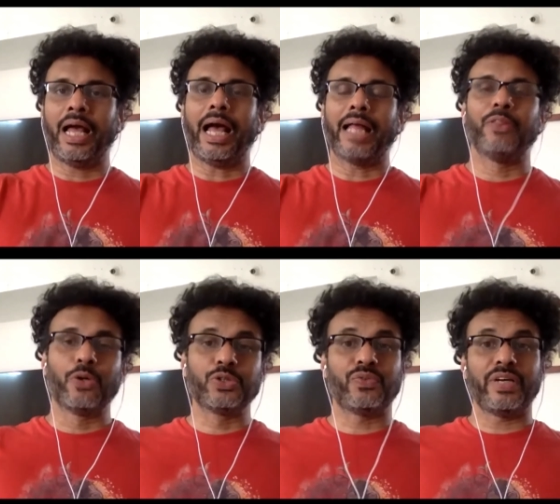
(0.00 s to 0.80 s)
And
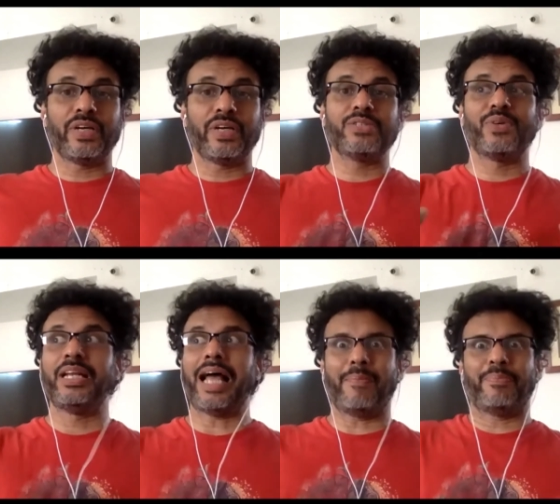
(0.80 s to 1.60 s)
those ways will
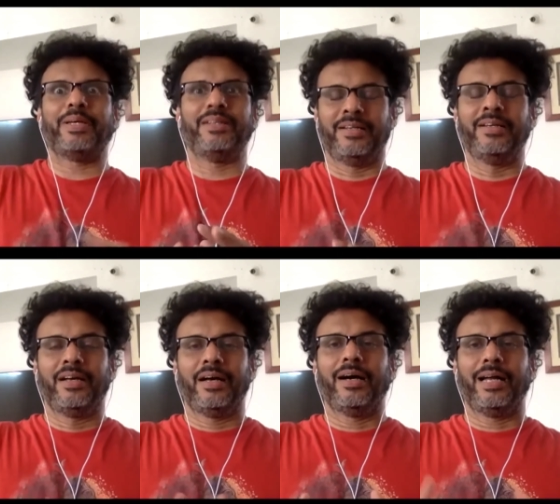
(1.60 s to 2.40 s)
happen.
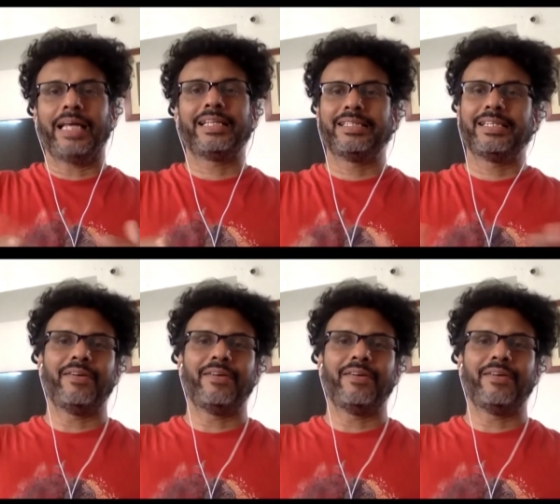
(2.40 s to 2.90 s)
Like they say,